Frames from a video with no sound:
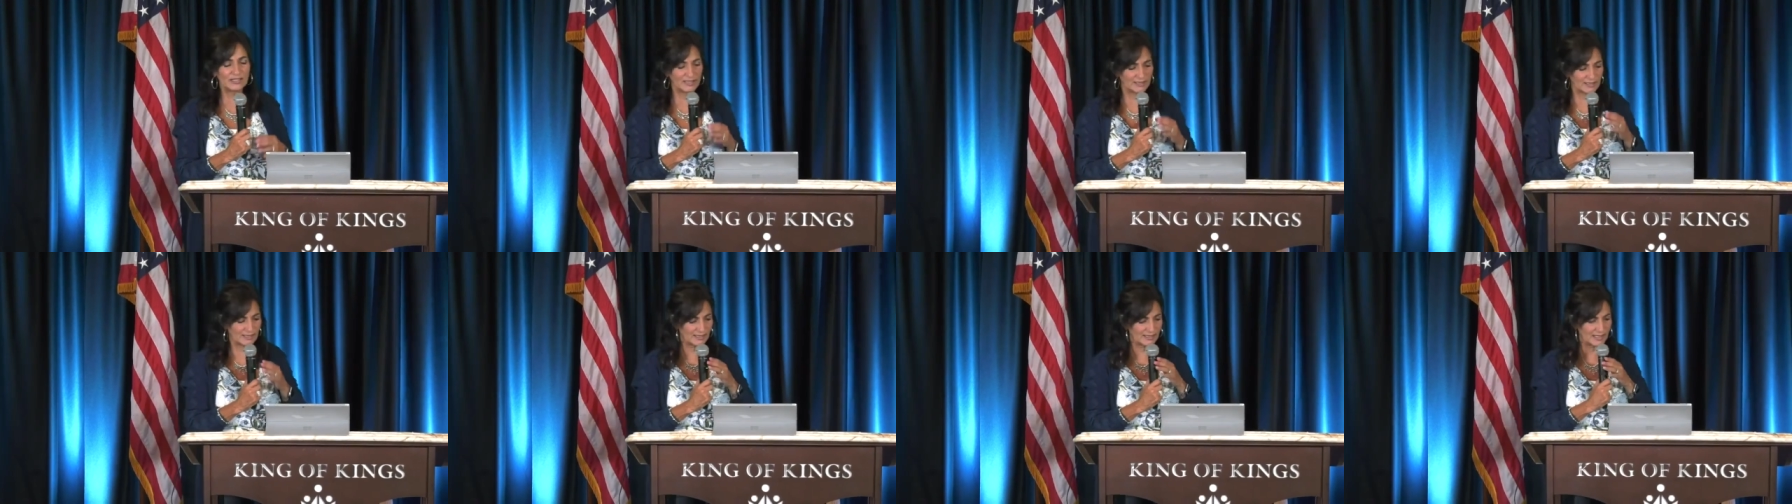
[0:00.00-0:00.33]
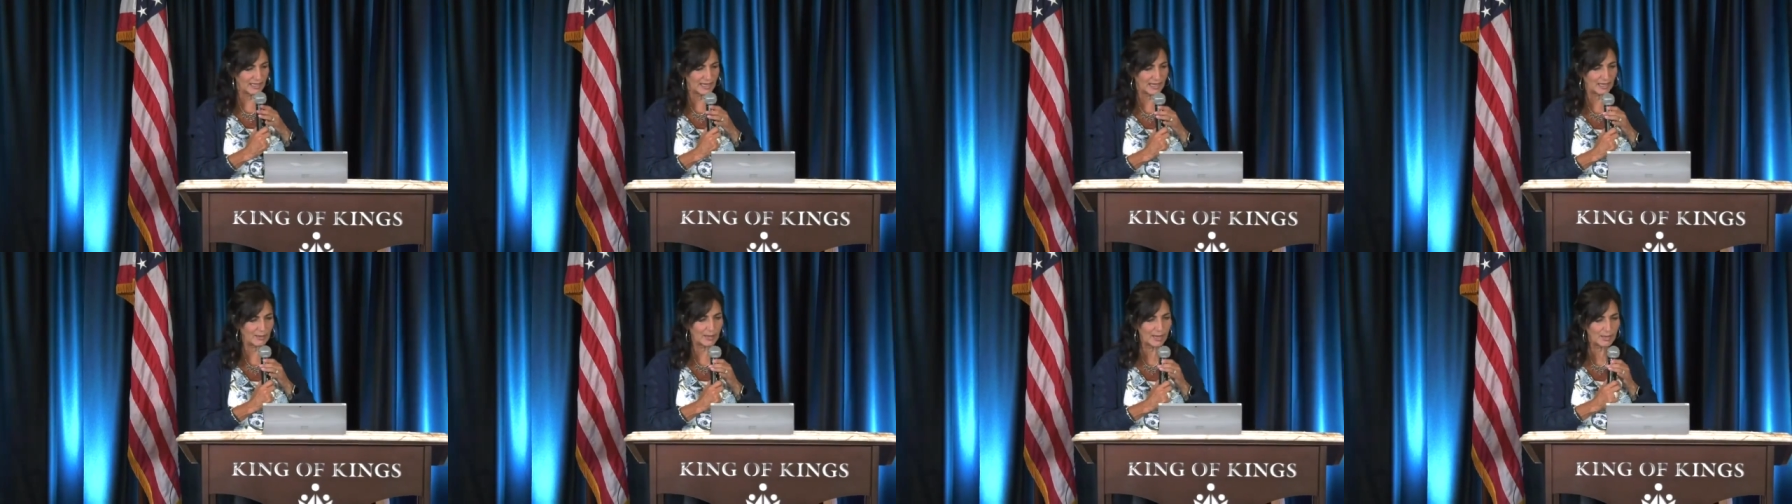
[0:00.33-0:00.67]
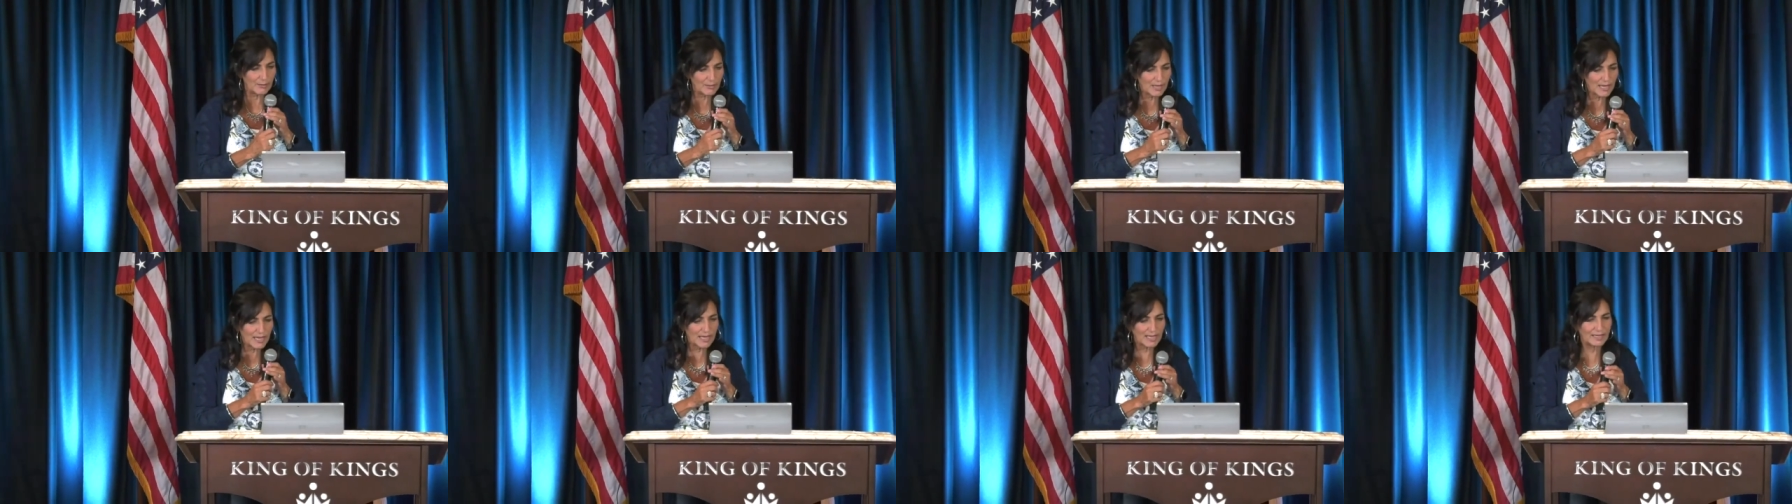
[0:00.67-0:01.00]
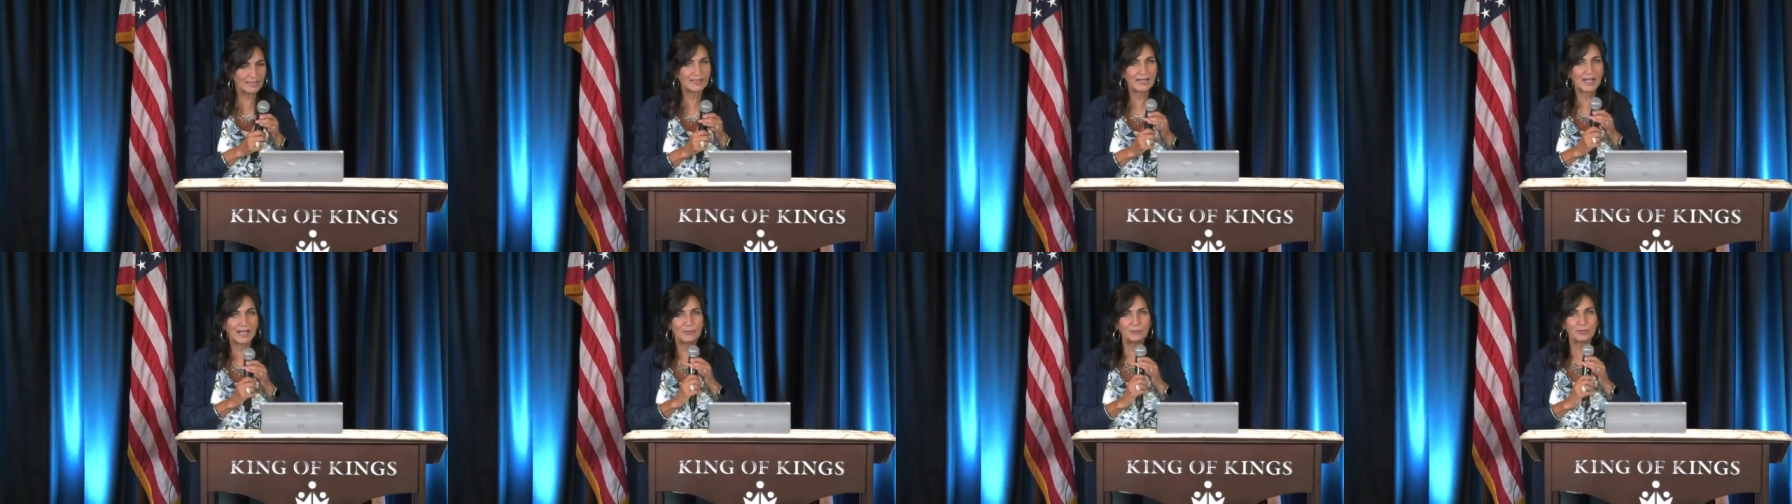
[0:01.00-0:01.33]
Jesus' name,
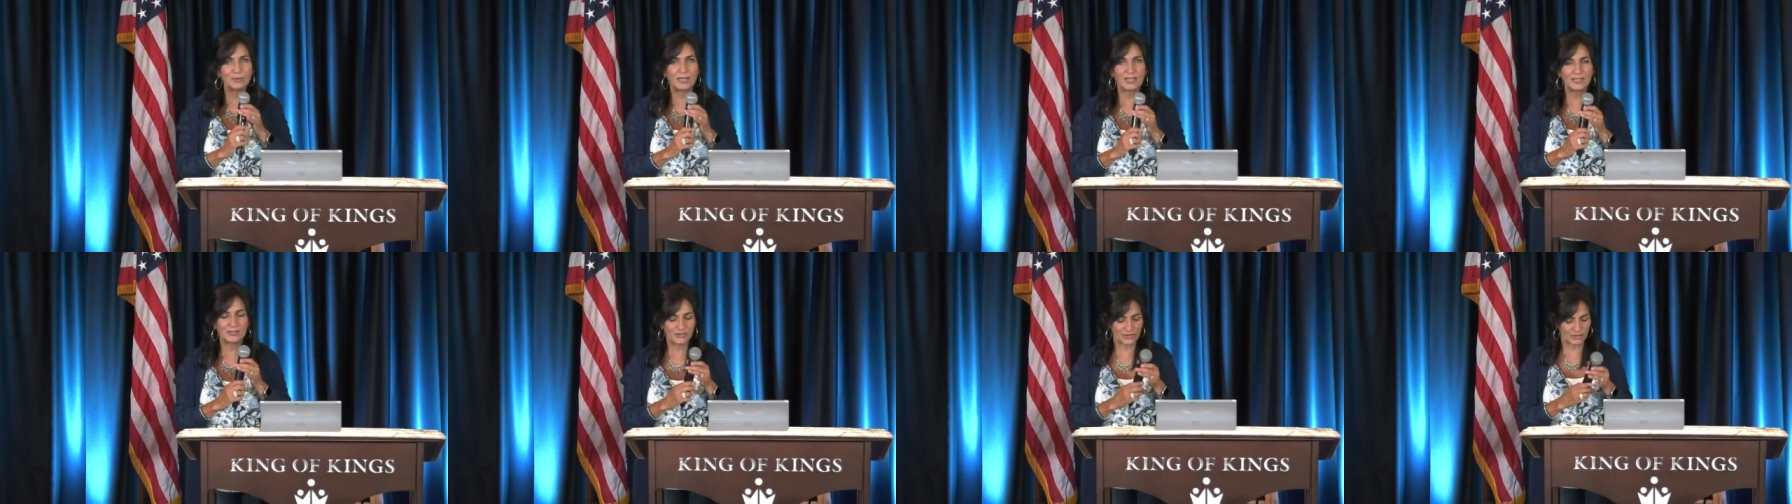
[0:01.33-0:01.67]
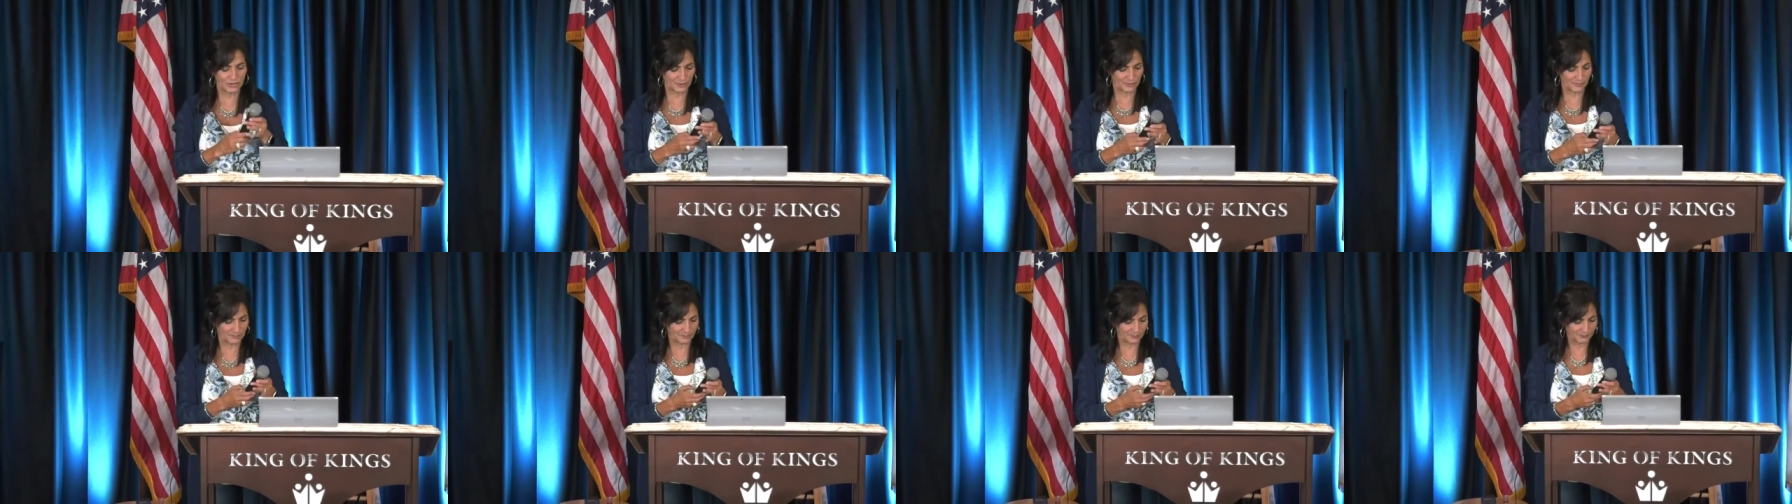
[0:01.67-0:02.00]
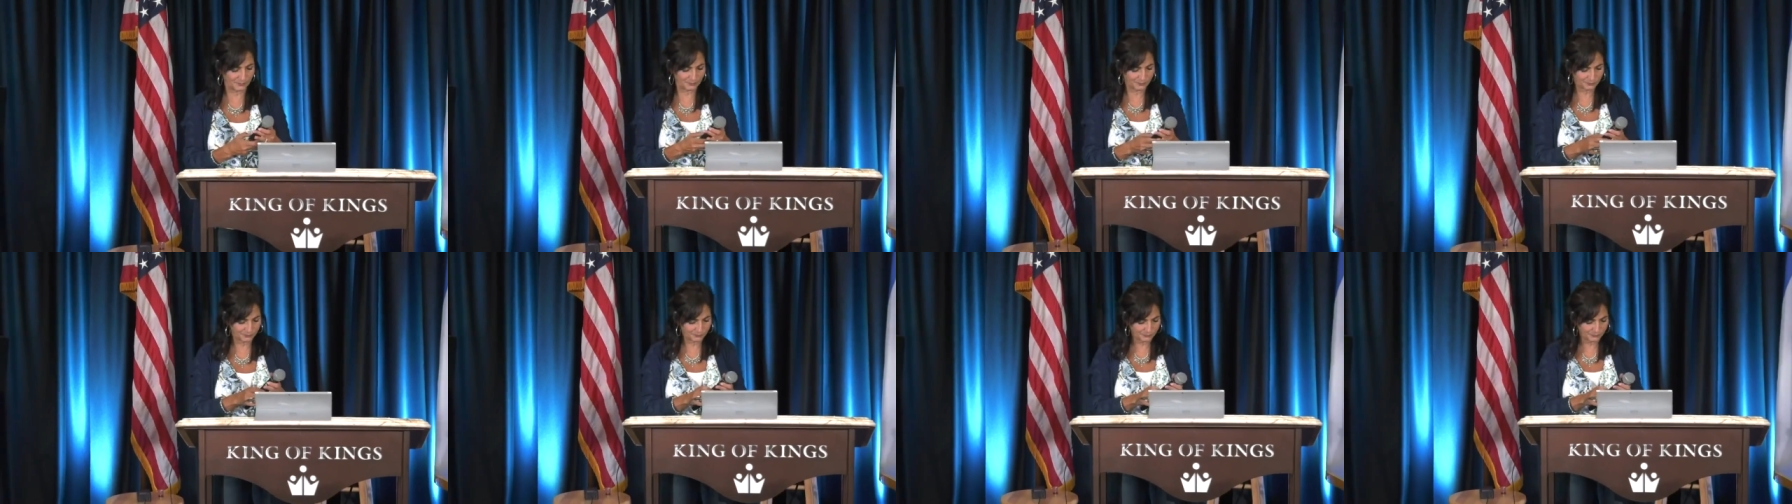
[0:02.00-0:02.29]
amen. God bless you.